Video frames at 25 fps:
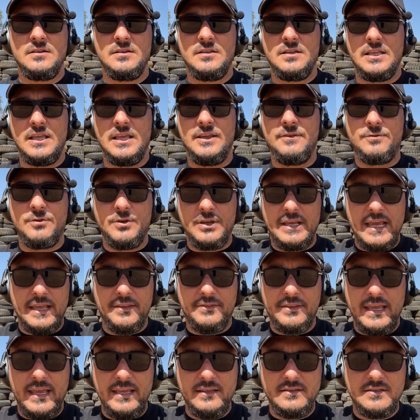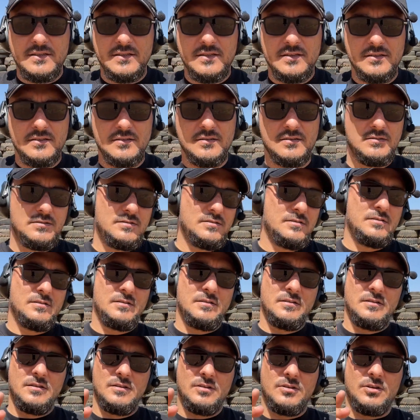if you get that,
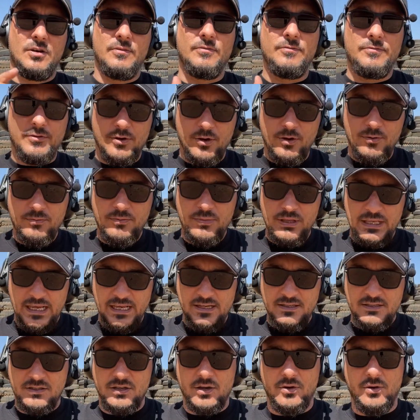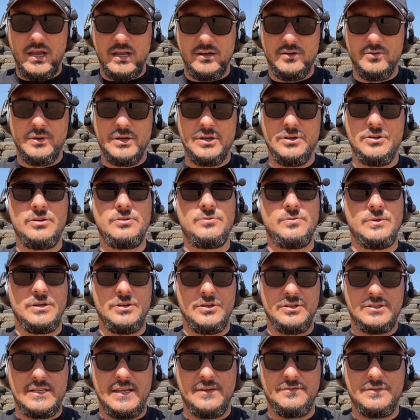confirm, yes. So how do we do it? We do
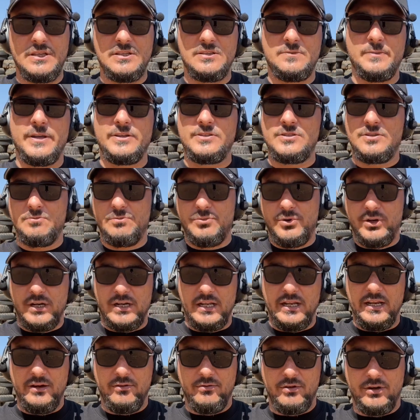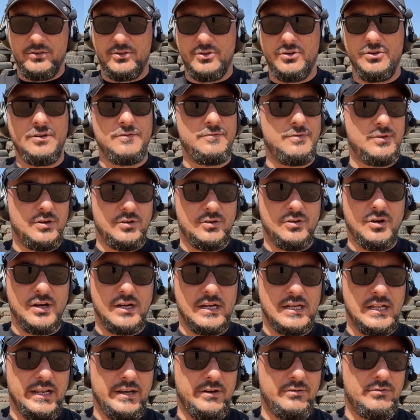a safety inspection, put a cleaning rod through if you've got a
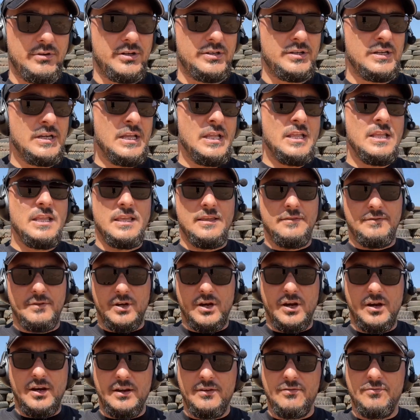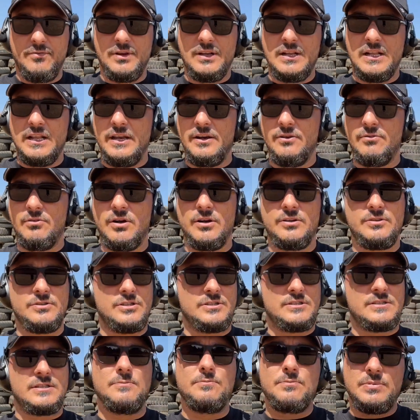cleaning rod. If you don't have a cleaning rod,
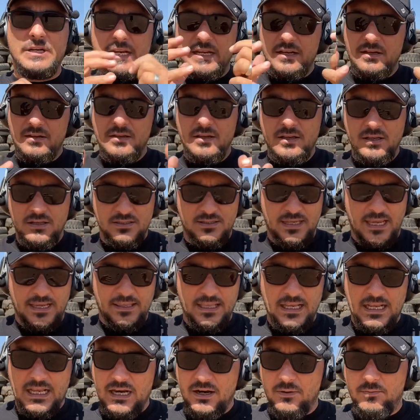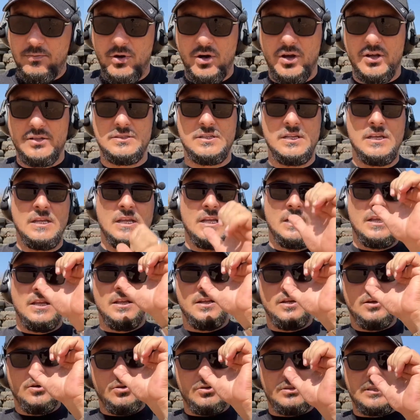just simply take the gun apart,
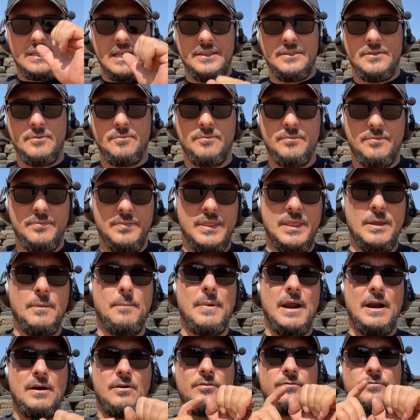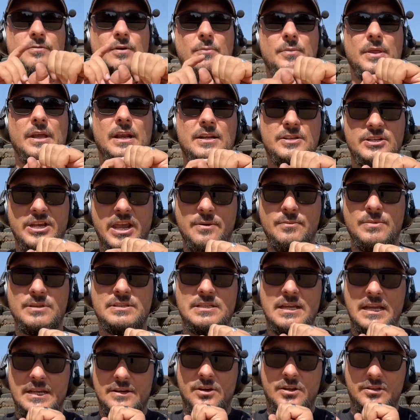look down the barrel from the chamber
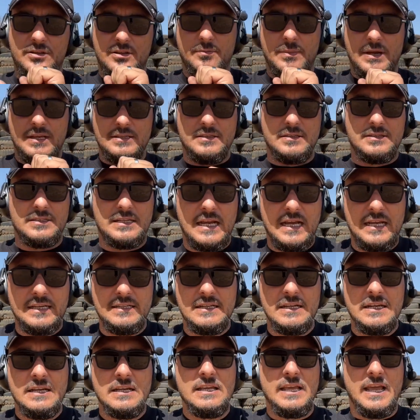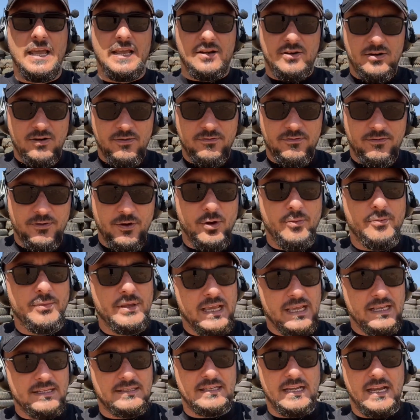side, not the muzzle side, and confirm,
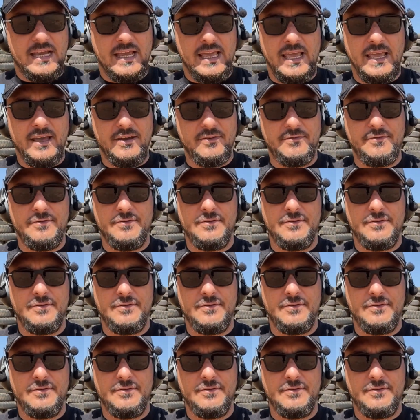yes, I have